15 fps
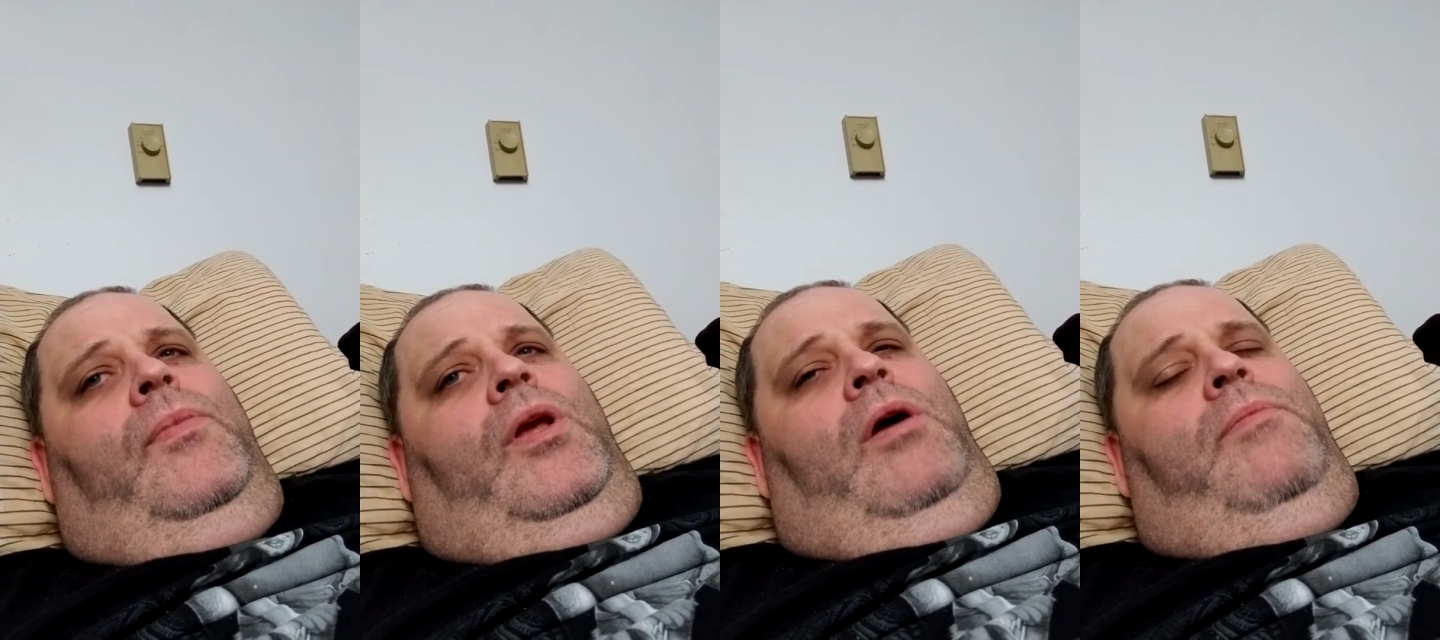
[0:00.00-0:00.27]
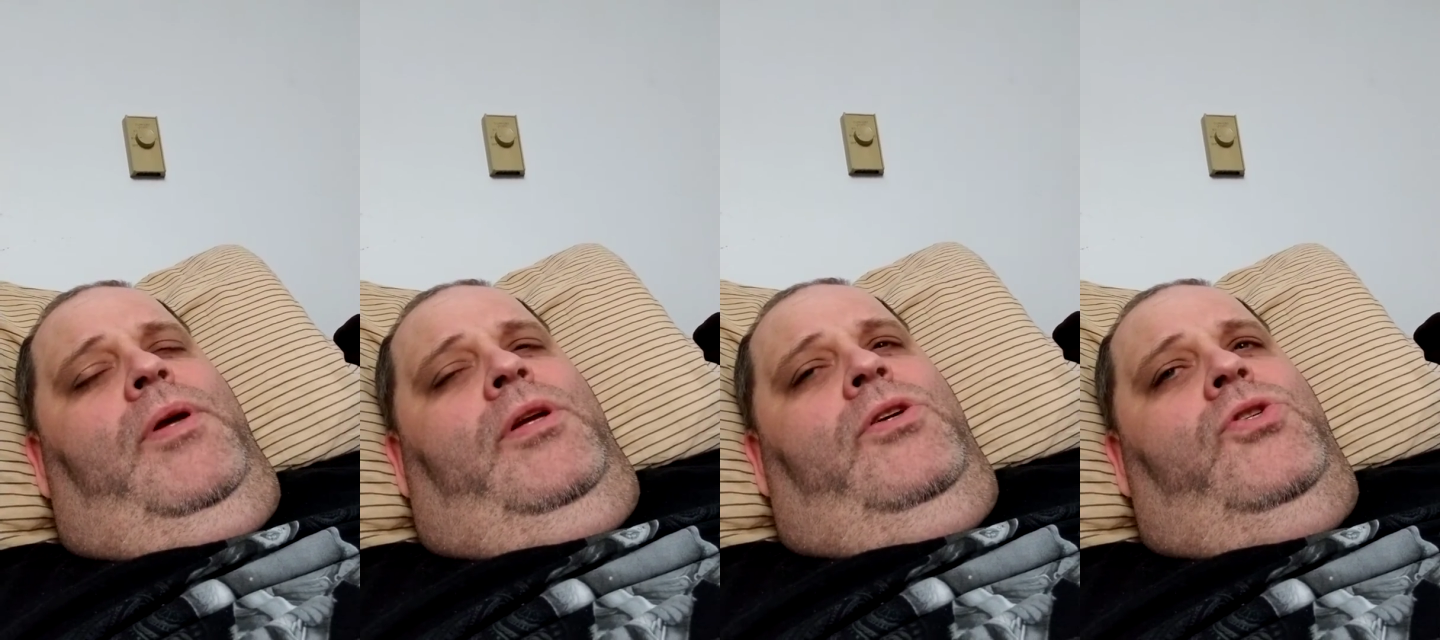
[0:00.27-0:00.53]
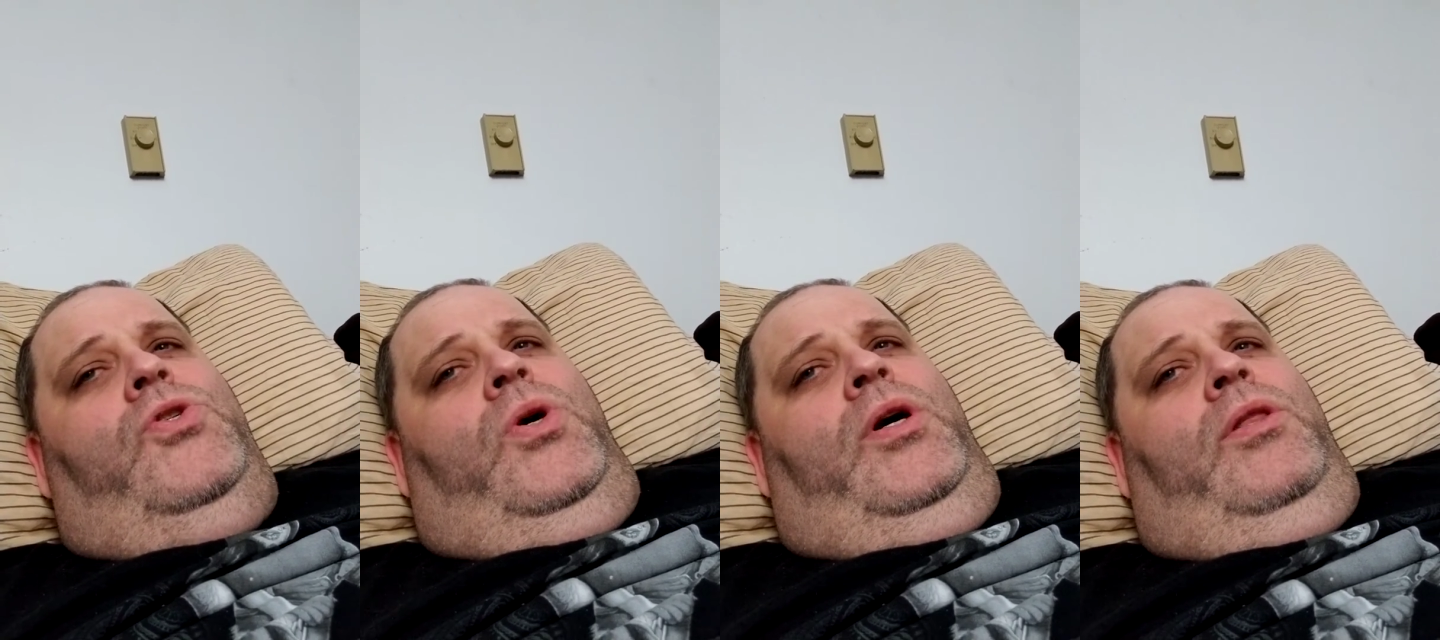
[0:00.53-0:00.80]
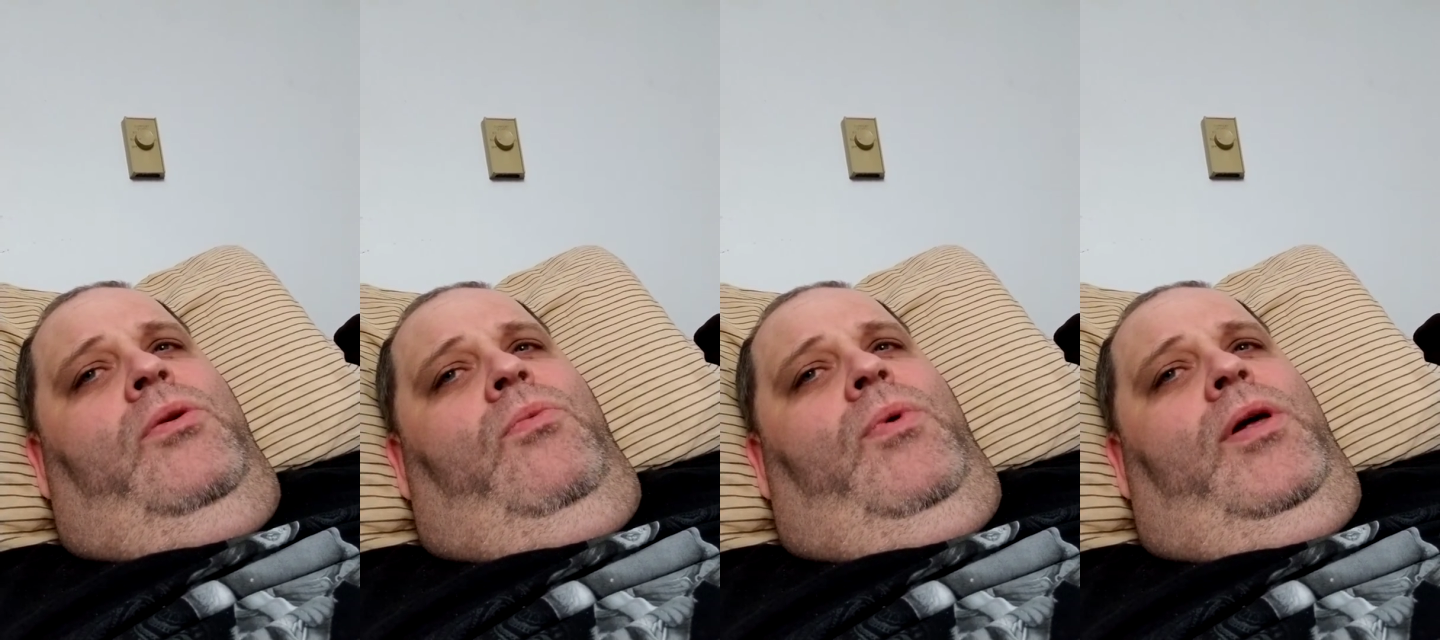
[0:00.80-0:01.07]
I've been
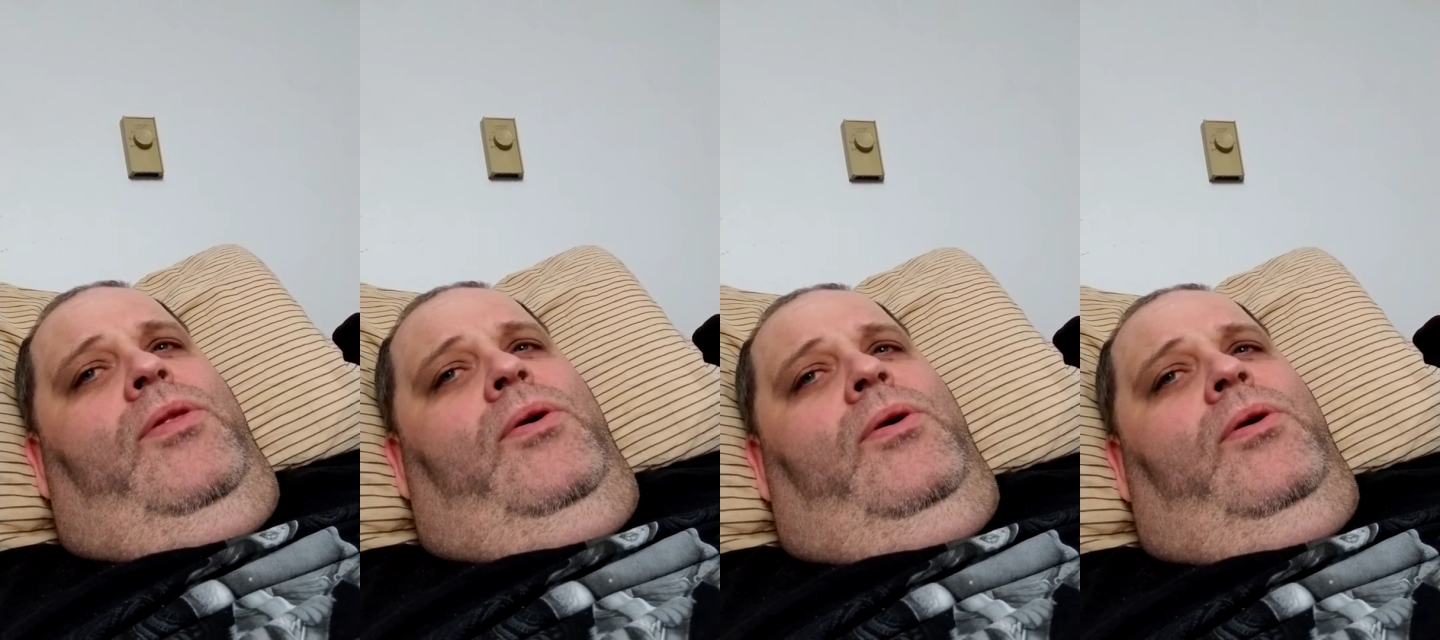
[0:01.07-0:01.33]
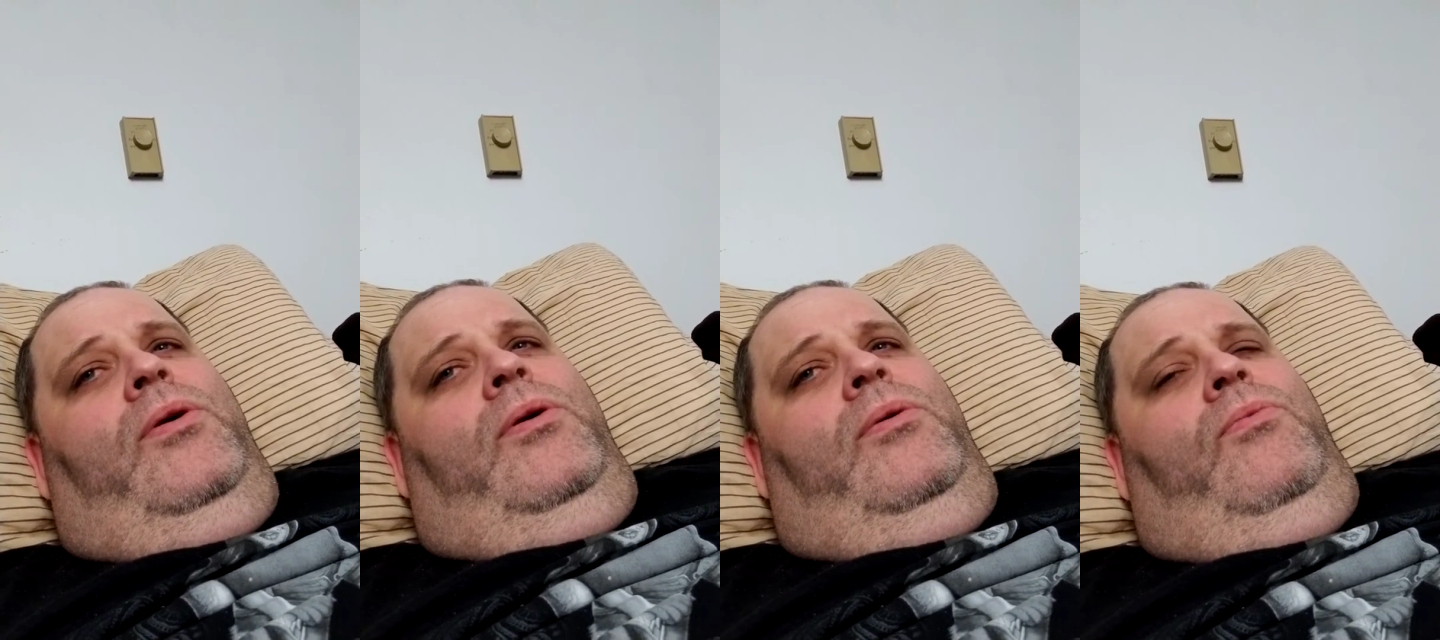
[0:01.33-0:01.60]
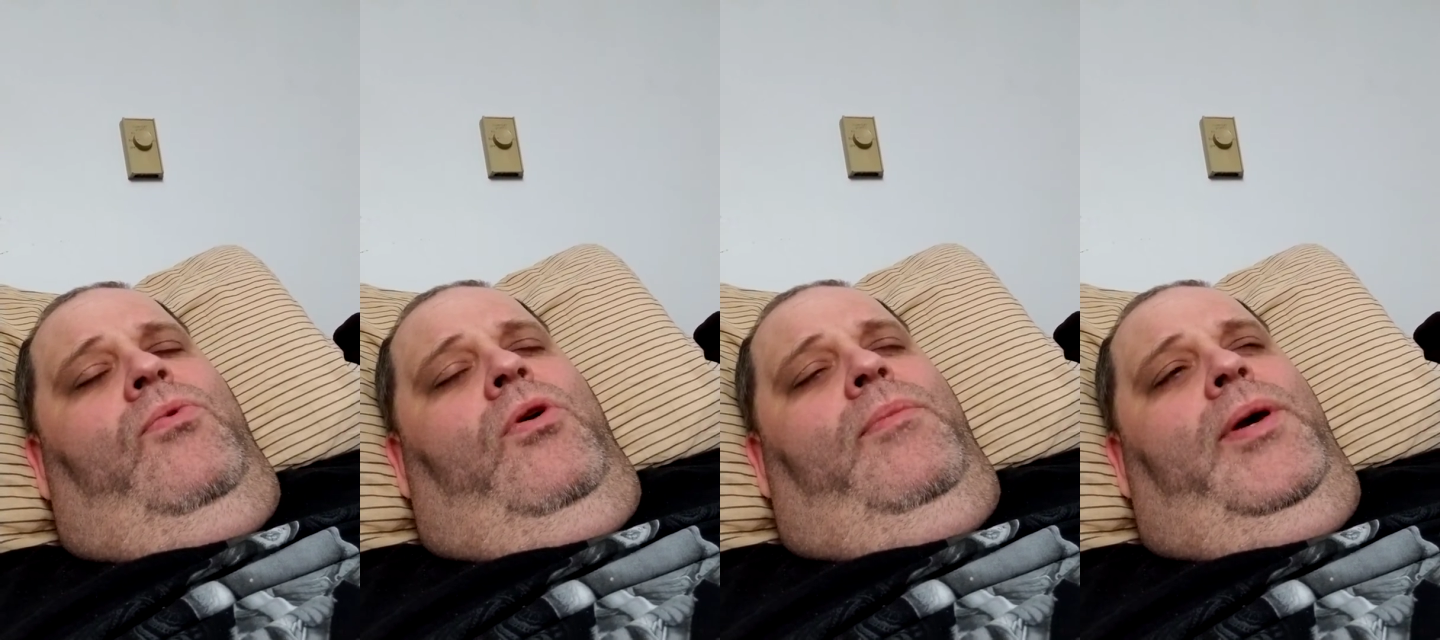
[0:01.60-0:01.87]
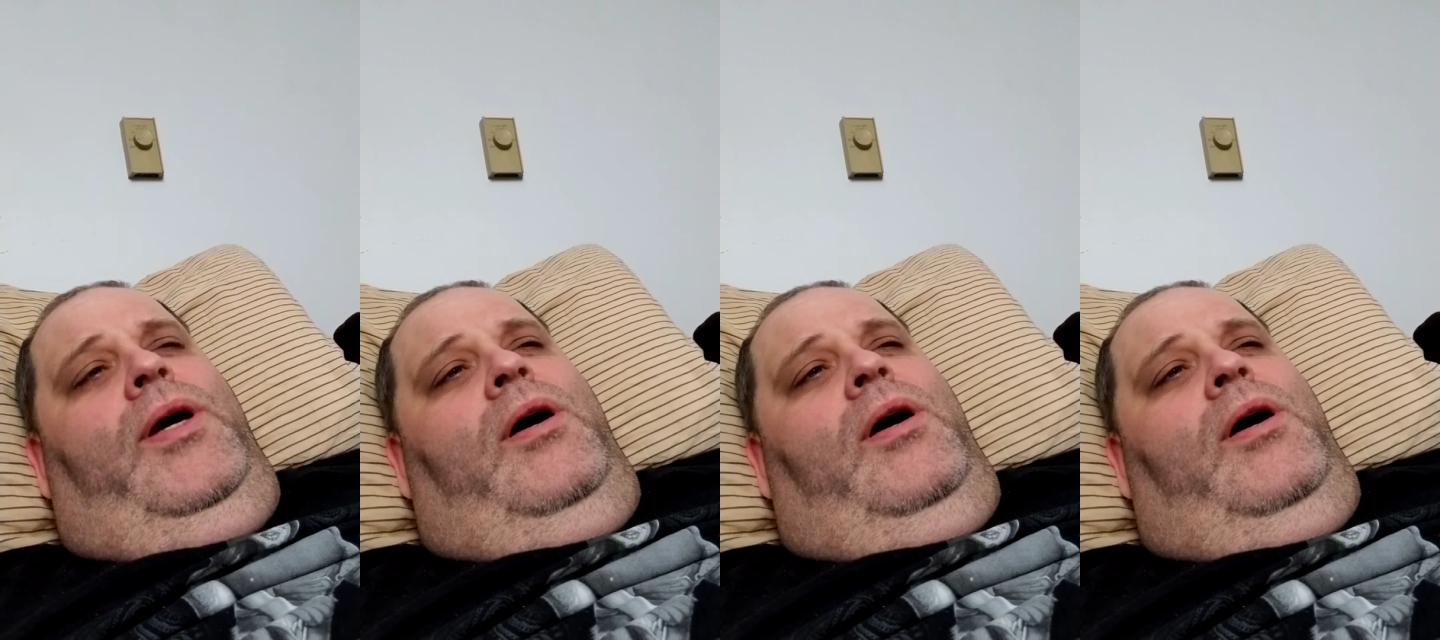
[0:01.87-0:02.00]
enjoying the weather warming